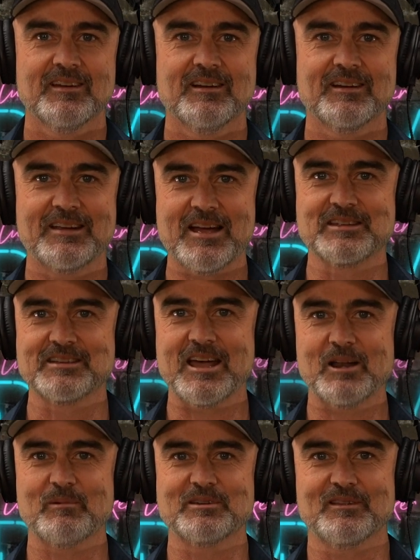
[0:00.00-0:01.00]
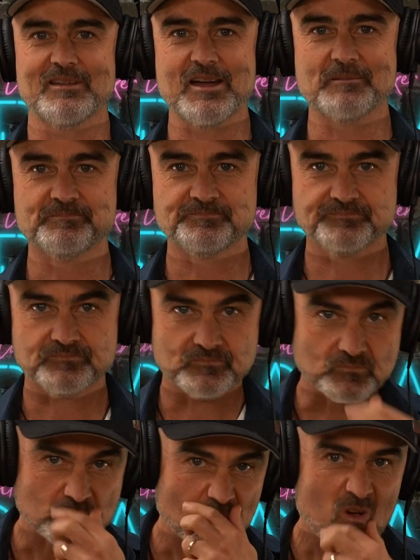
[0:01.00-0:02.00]
Okay, so how do we do that?
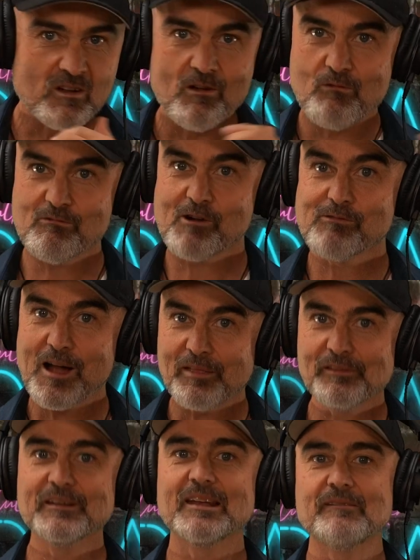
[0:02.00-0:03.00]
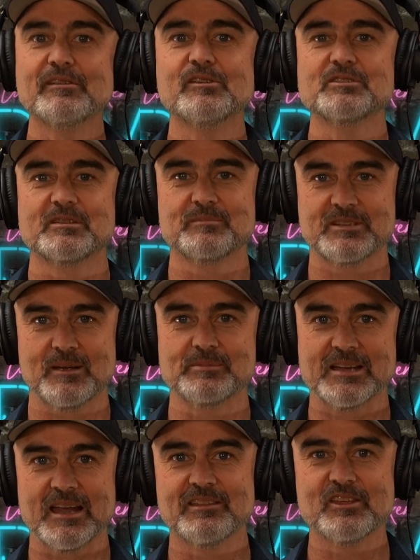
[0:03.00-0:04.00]
Well, rather than leaving you some tips
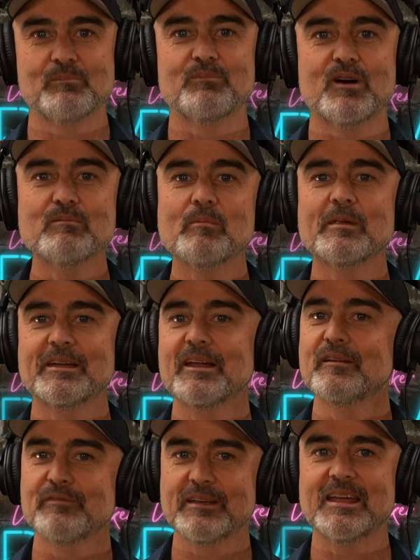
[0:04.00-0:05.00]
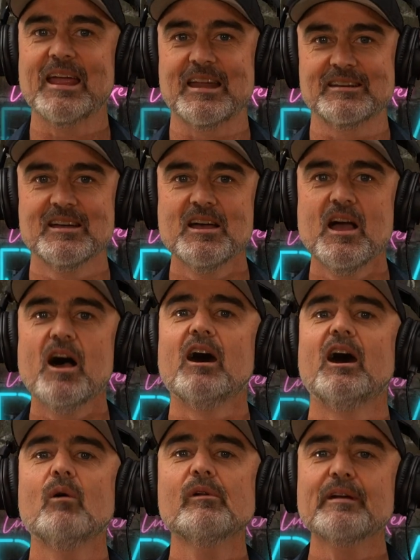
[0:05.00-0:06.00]
here that you're probably going to forget,
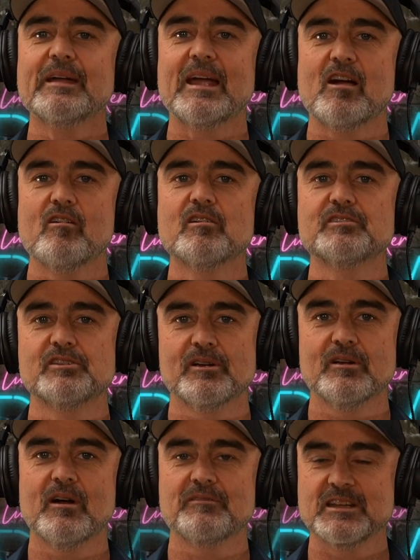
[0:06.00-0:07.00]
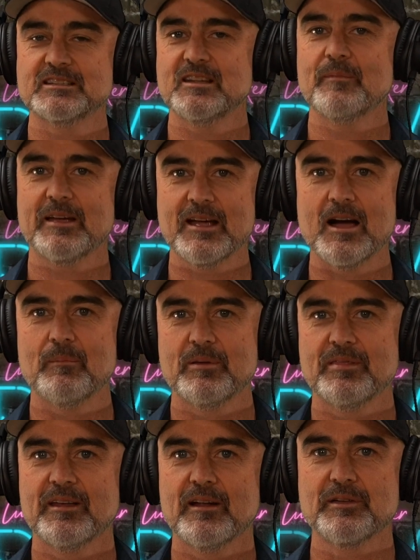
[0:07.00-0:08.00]
I want to encourage you, I've set something up
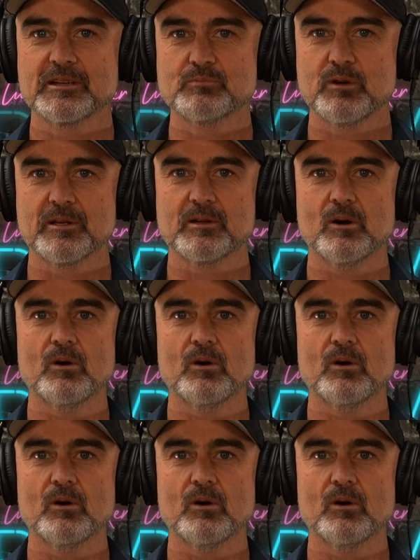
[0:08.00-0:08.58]
that I think is pretty cool.